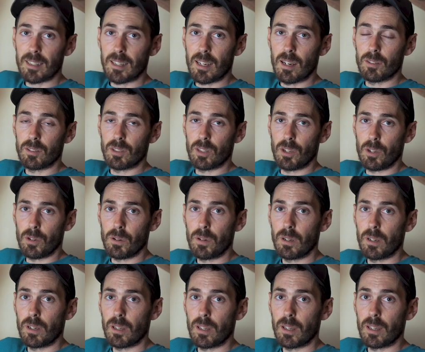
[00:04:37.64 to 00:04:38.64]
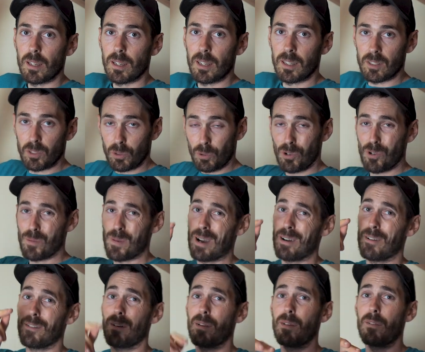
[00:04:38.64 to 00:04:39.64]
thing I'll do is talk
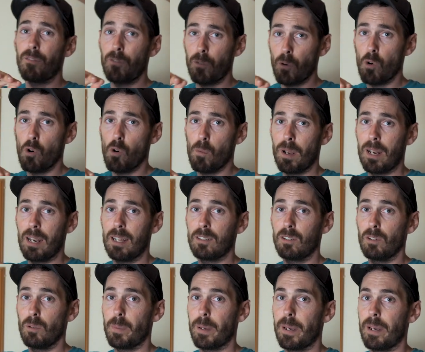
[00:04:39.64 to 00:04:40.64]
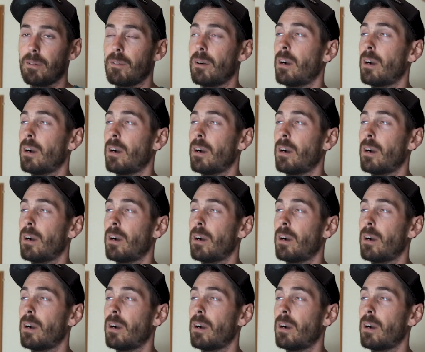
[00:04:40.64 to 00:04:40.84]
about form a little bit,